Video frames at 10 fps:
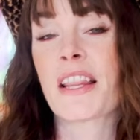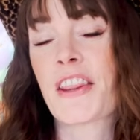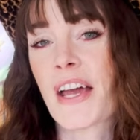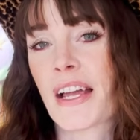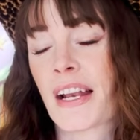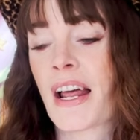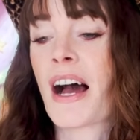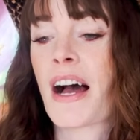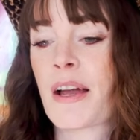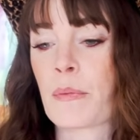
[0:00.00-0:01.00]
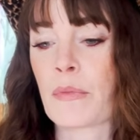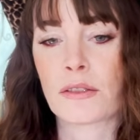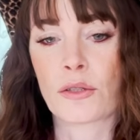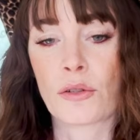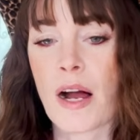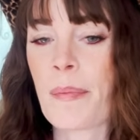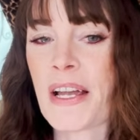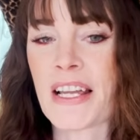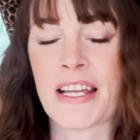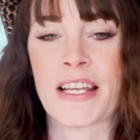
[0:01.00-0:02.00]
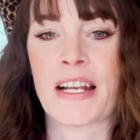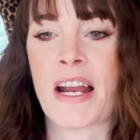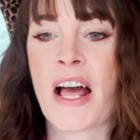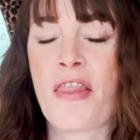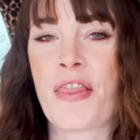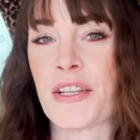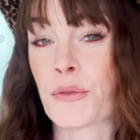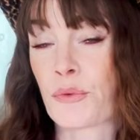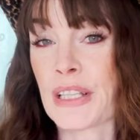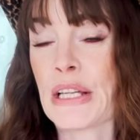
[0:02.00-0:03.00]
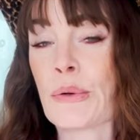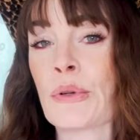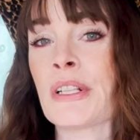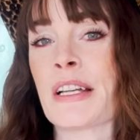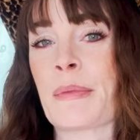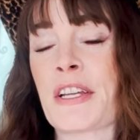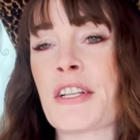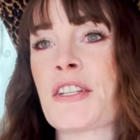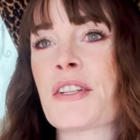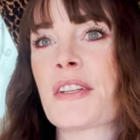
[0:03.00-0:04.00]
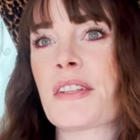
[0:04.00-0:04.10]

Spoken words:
Then I am cropping in this really cool image